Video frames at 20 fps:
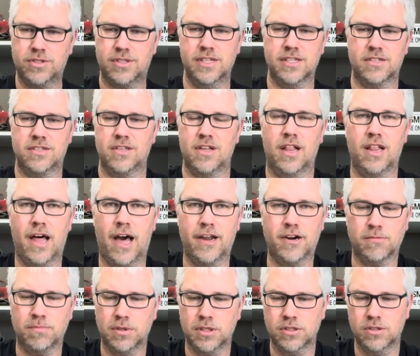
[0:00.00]
This is a lighter
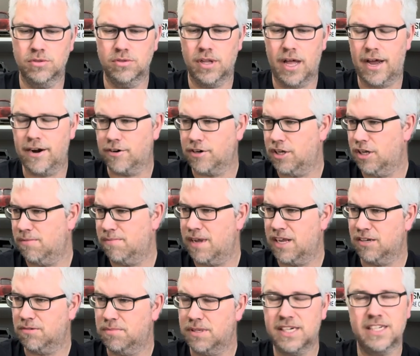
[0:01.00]
blue, lighter
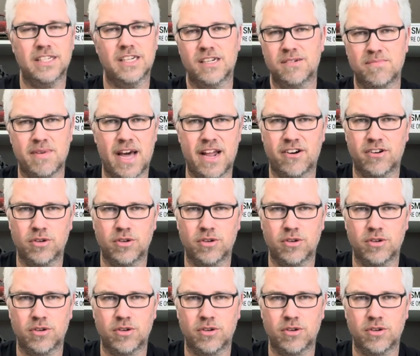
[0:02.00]
gunmetal, but it doesn't matter.